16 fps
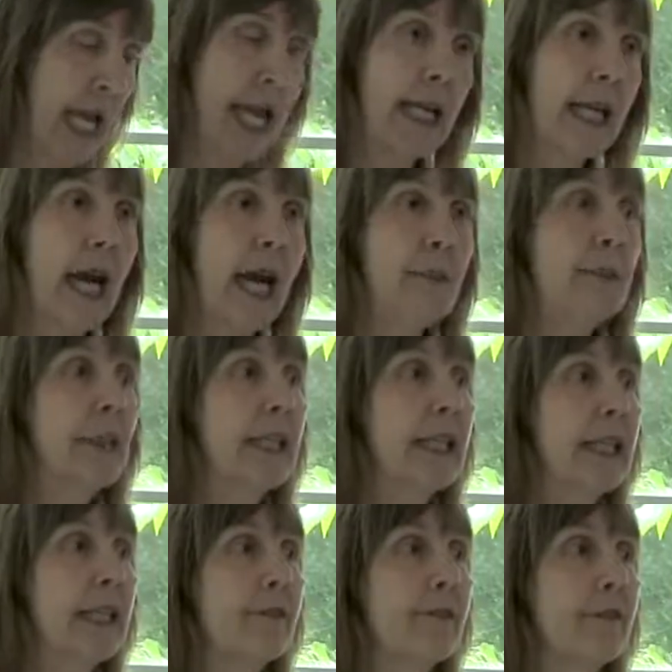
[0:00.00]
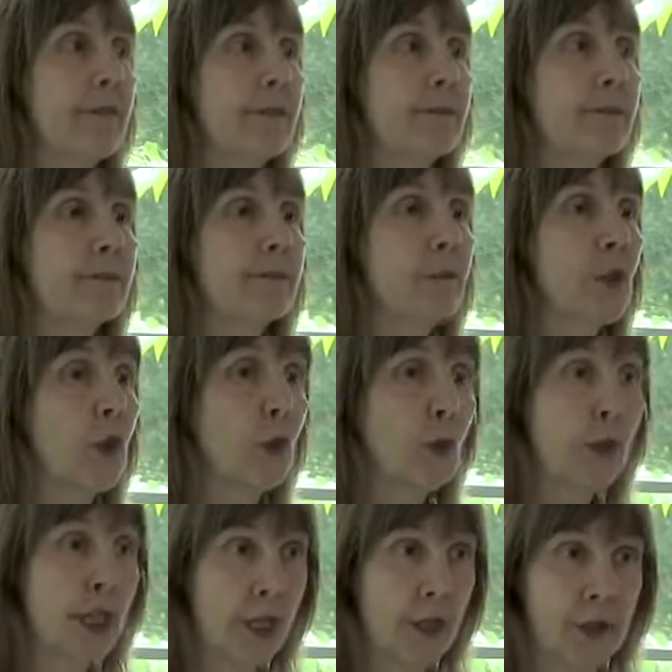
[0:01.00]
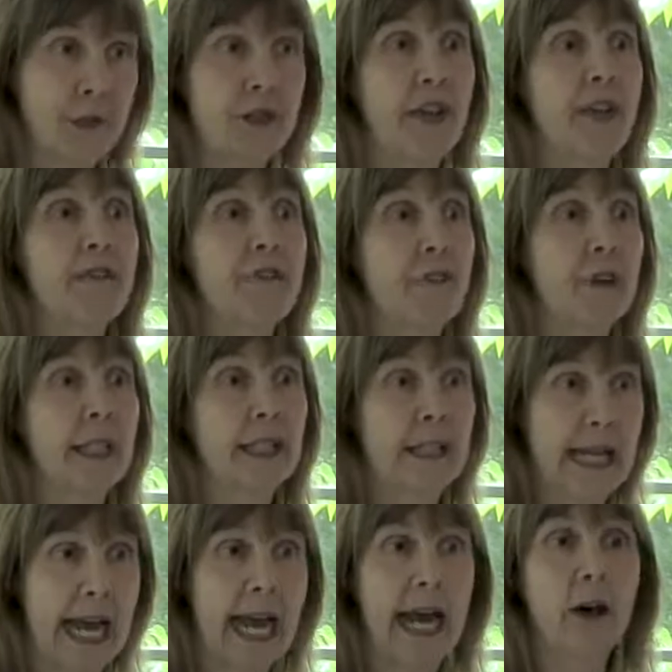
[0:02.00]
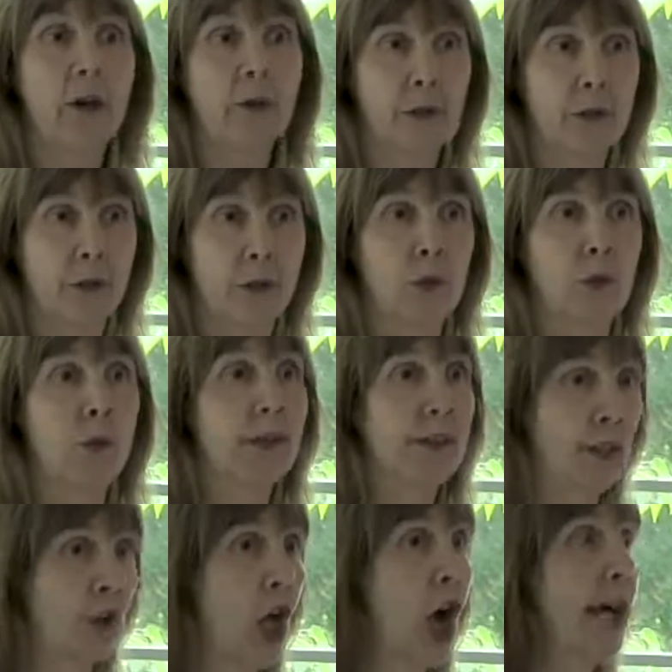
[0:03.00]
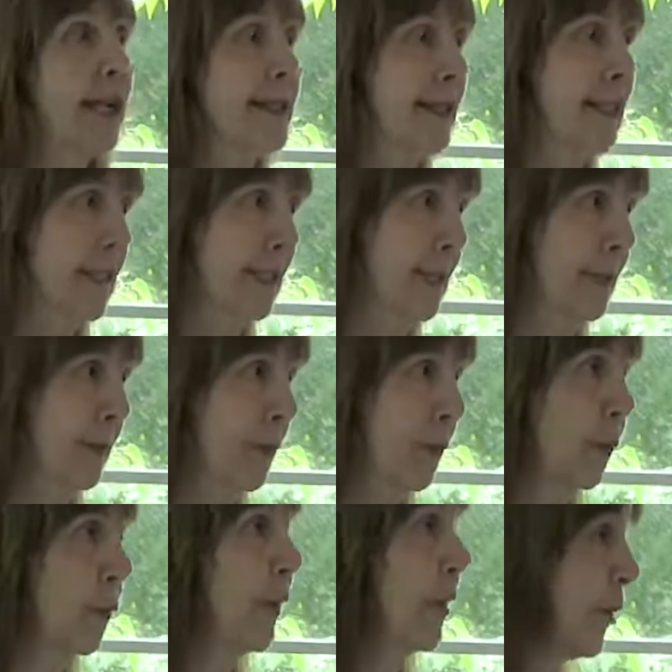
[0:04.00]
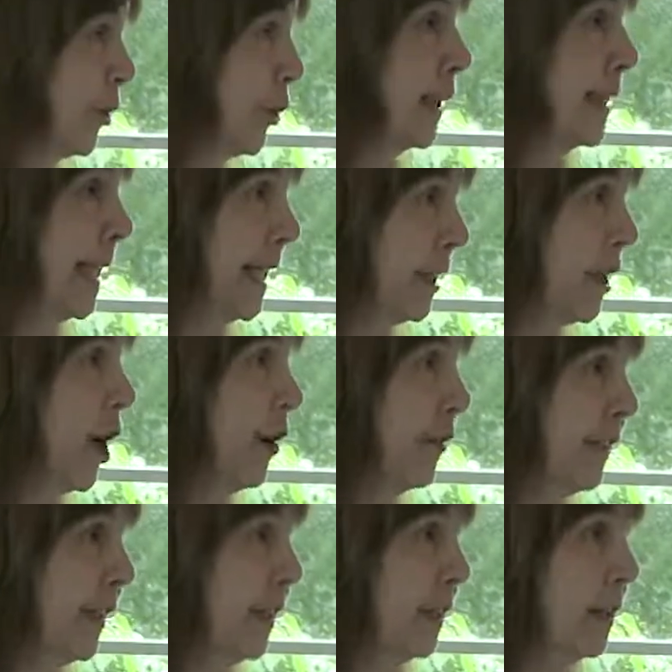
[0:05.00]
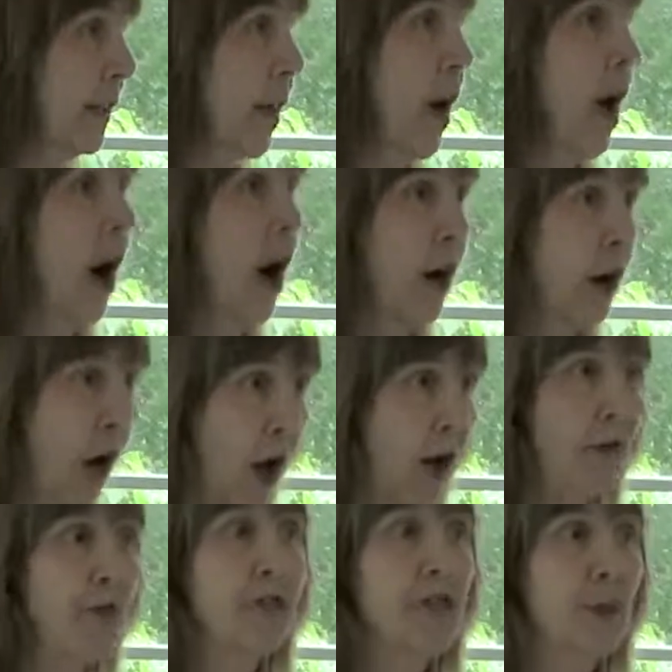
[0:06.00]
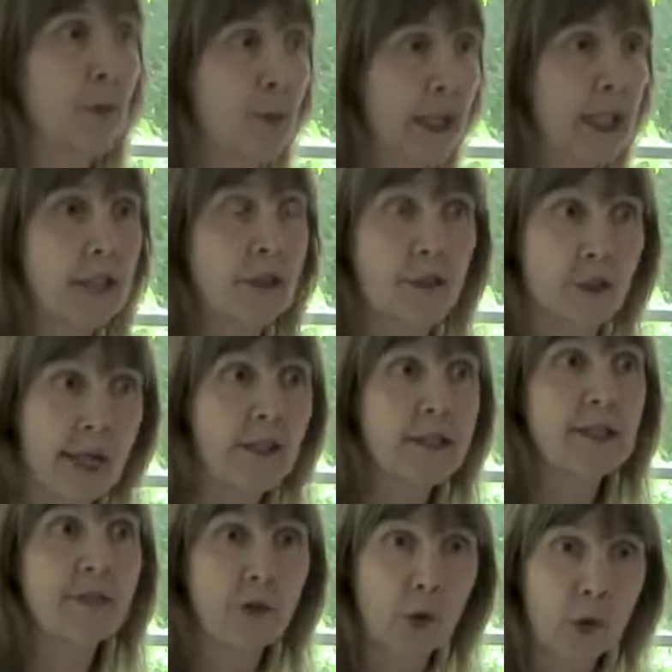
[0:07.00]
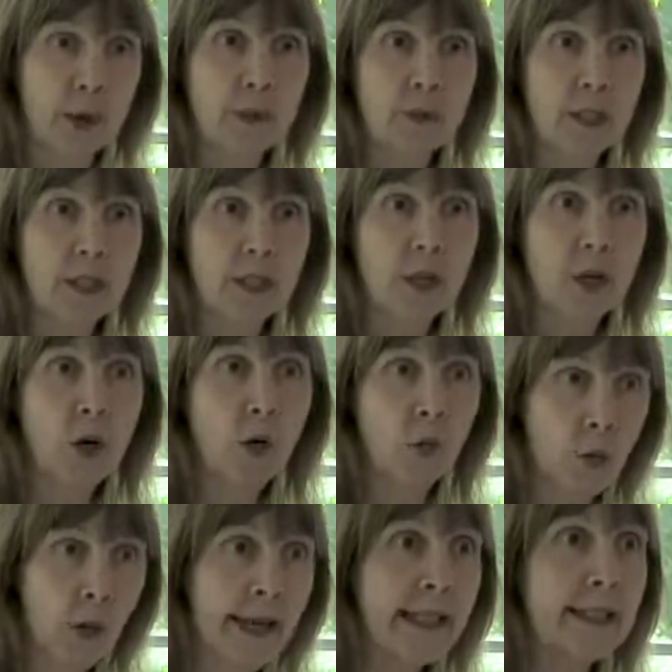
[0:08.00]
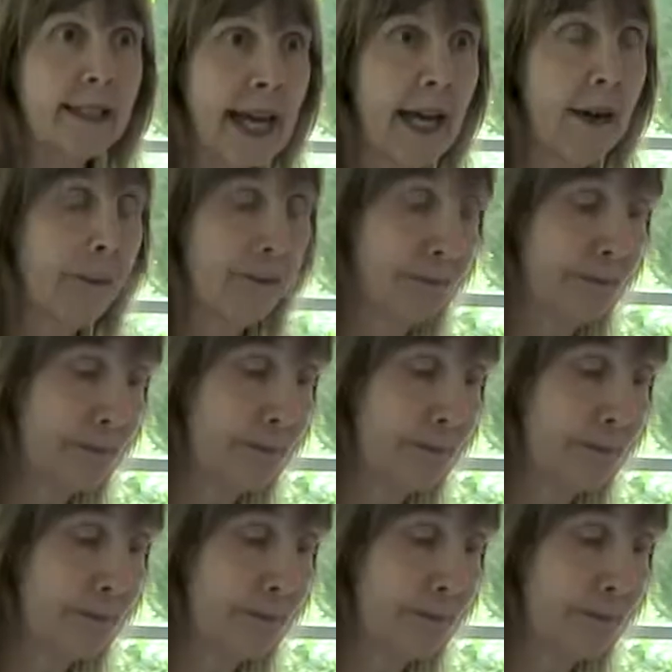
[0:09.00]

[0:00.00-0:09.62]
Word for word: And I believe you that are suffering now with the losses, with Hurricane Harvey, are also being transformed right now.